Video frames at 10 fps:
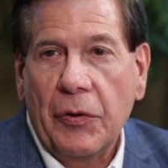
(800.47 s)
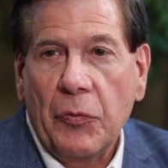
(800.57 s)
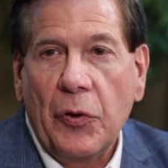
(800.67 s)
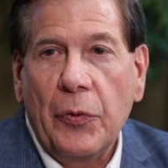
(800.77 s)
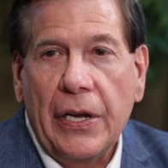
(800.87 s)

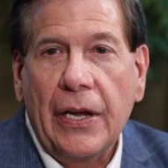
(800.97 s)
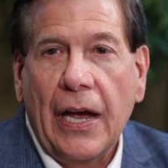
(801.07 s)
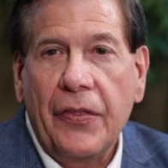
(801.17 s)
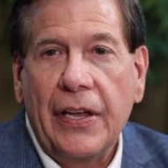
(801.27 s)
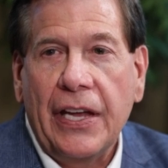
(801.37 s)
really,
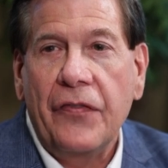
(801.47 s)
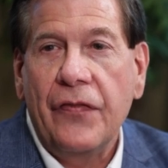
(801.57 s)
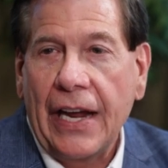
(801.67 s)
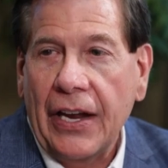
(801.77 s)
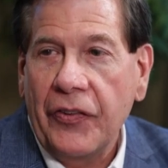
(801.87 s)
I think,
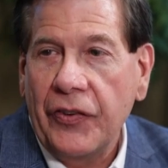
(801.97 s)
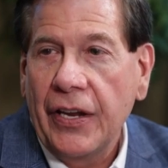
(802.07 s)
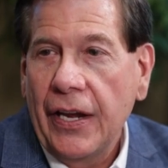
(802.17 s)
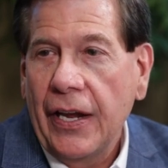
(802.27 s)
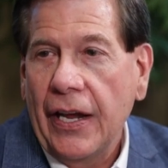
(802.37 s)
advanced
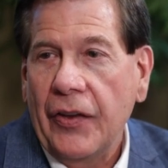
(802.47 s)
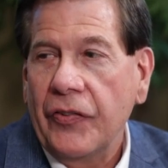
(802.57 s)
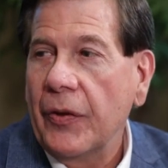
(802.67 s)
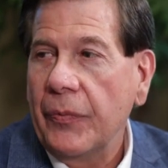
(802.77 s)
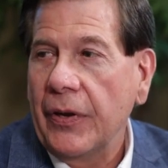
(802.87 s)
and
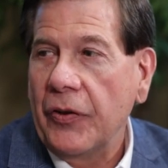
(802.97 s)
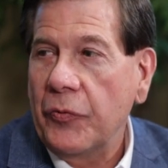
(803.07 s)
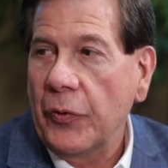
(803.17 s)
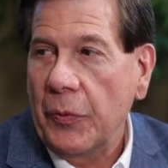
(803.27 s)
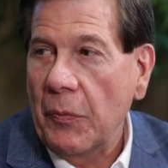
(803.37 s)
something
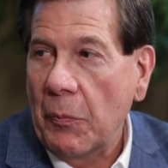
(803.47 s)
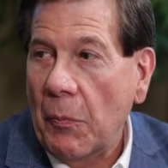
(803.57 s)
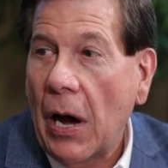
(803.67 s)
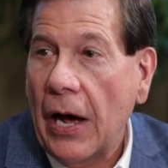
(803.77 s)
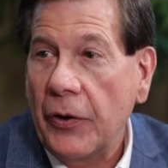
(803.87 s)
that's really
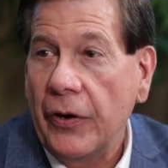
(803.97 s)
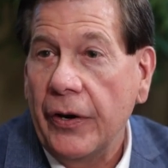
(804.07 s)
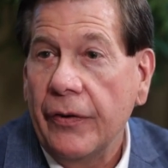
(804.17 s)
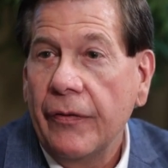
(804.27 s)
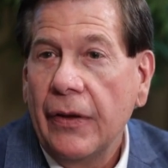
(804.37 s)

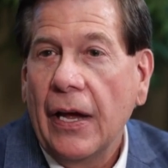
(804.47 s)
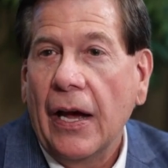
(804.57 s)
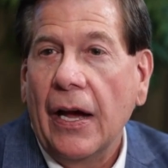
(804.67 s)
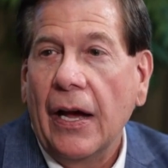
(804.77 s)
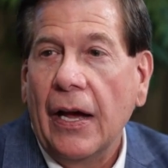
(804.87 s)
modern
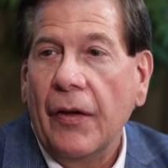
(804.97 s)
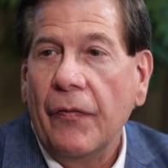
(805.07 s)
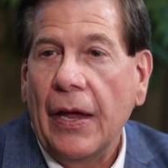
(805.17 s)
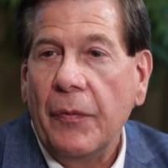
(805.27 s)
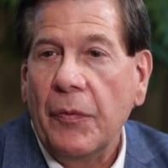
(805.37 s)

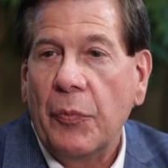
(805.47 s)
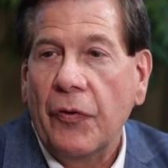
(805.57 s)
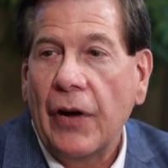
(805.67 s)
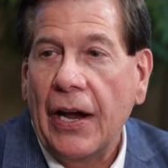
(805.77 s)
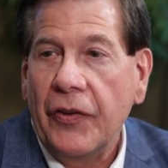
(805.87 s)
that
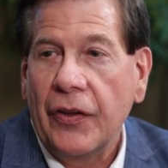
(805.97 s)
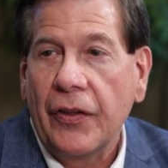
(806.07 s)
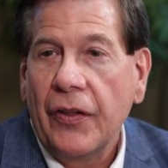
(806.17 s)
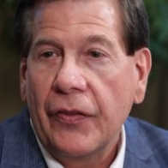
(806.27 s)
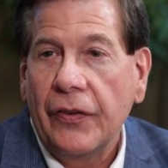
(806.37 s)
provides
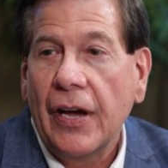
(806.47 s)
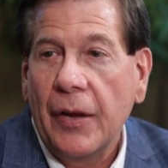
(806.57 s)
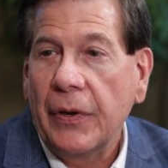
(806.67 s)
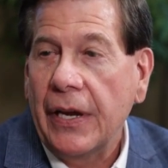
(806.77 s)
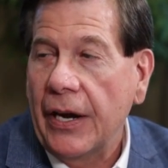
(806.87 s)
the
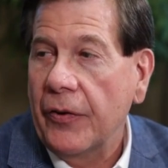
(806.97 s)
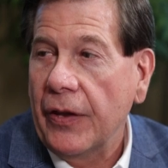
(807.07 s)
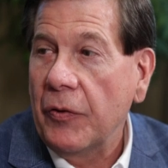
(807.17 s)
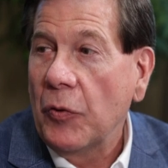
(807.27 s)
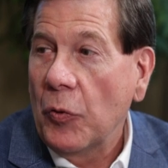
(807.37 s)
type of care
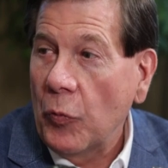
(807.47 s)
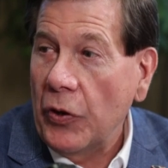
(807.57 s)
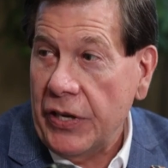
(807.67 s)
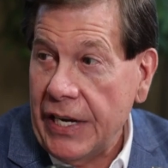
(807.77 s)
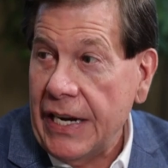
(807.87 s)
that
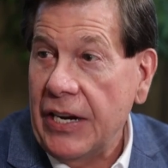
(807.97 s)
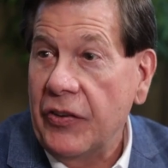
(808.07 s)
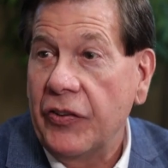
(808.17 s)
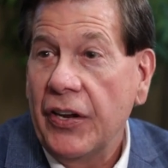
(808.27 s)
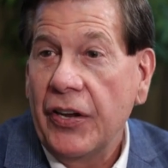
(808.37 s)
one
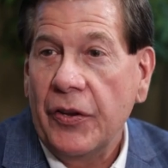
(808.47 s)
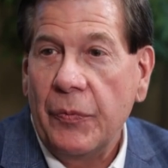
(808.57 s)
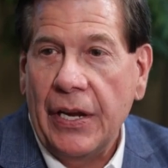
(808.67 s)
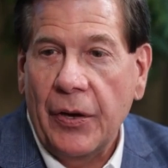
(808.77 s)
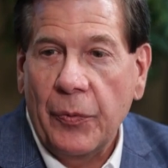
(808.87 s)
needs to
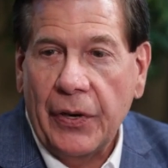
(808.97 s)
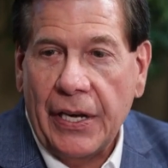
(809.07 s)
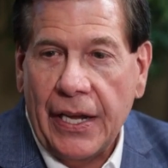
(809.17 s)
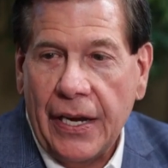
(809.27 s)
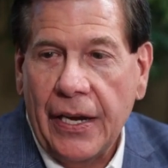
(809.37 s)
be able to
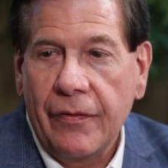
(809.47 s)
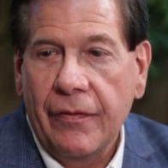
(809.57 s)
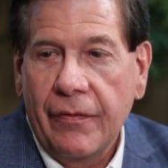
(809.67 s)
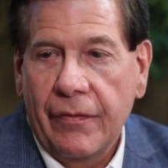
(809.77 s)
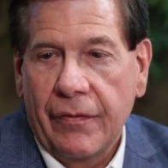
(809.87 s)
get
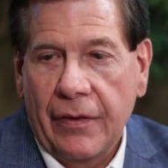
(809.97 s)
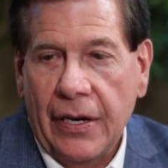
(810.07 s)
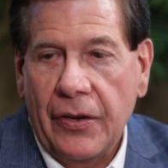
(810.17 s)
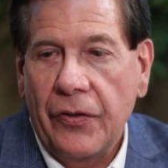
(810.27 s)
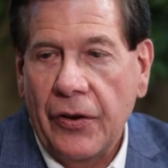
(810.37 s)
in,
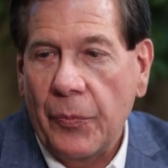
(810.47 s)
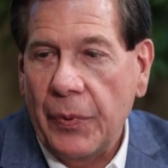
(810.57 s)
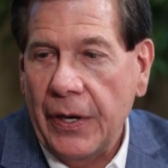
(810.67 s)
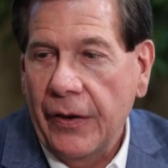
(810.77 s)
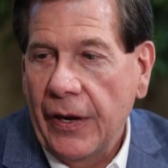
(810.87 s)
get to
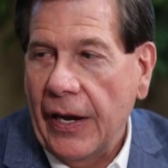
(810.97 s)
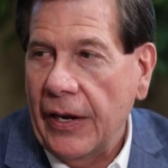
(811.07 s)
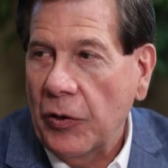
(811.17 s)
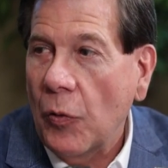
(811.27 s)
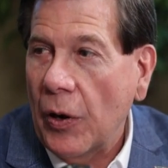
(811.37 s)
therapy,
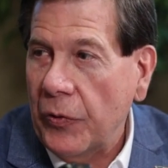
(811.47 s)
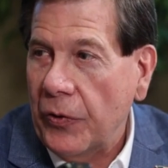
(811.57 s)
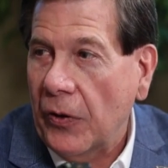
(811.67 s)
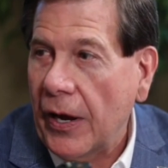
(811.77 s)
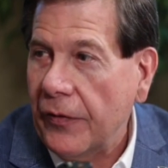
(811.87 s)
and then go on with
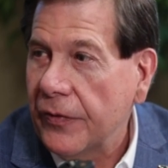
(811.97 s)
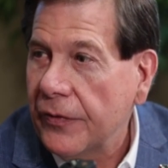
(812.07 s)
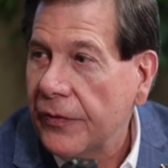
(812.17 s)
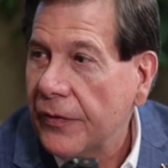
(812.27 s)
their life.